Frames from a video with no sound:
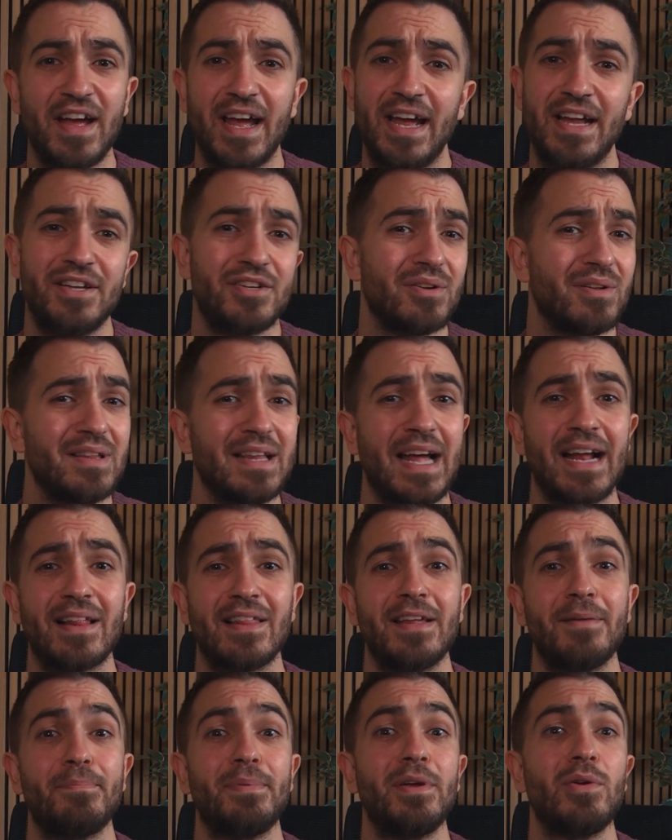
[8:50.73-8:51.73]
and you'll
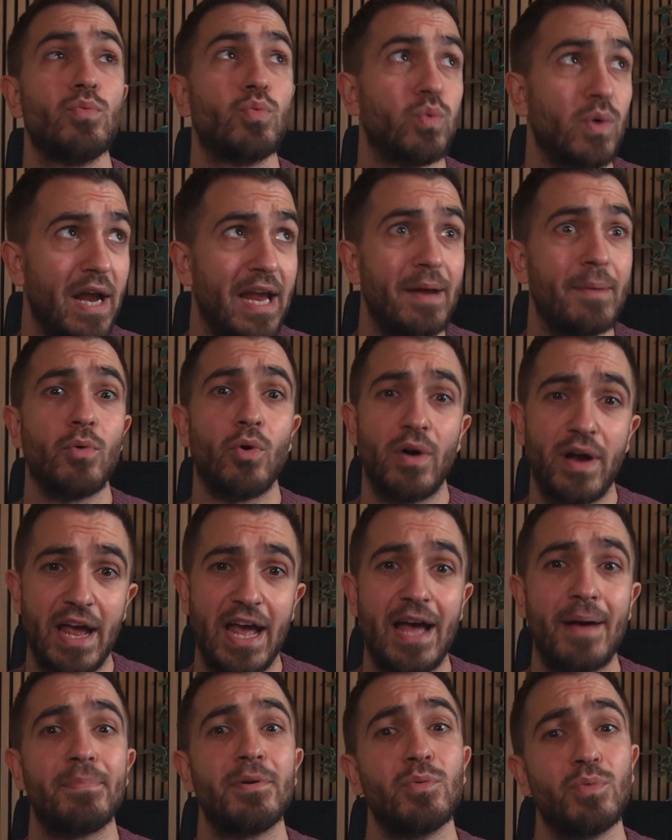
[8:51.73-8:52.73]
likely be way more
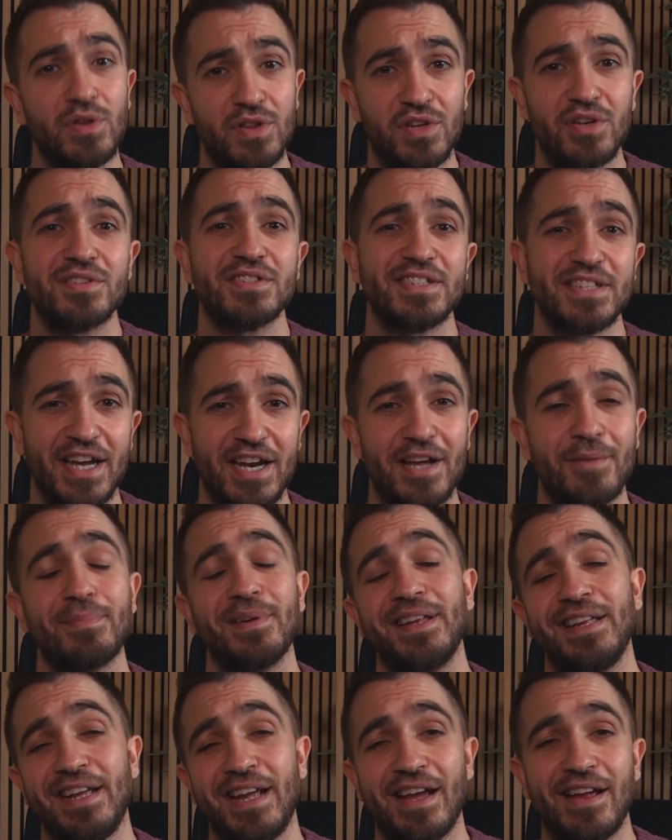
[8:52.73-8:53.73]
happy with your setup
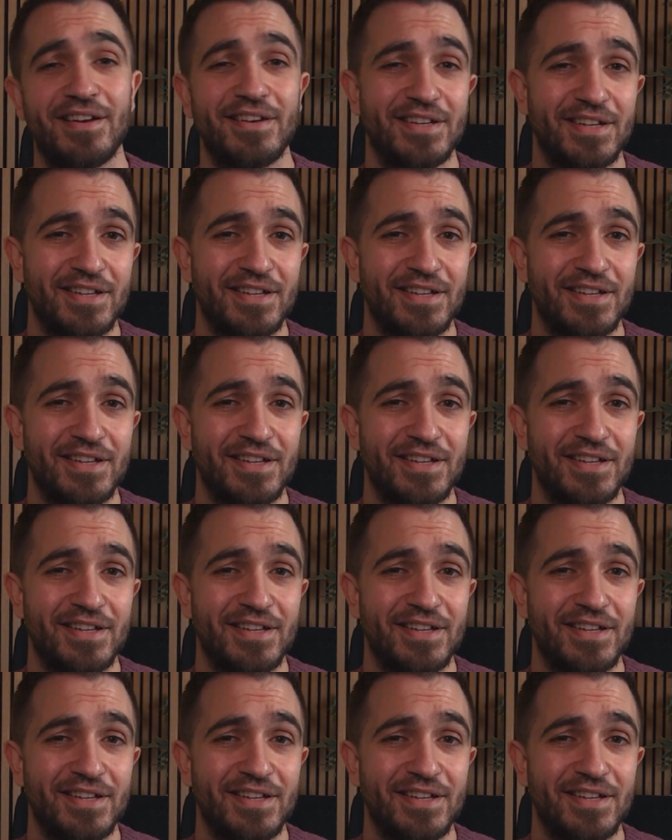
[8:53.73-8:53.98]
in the end.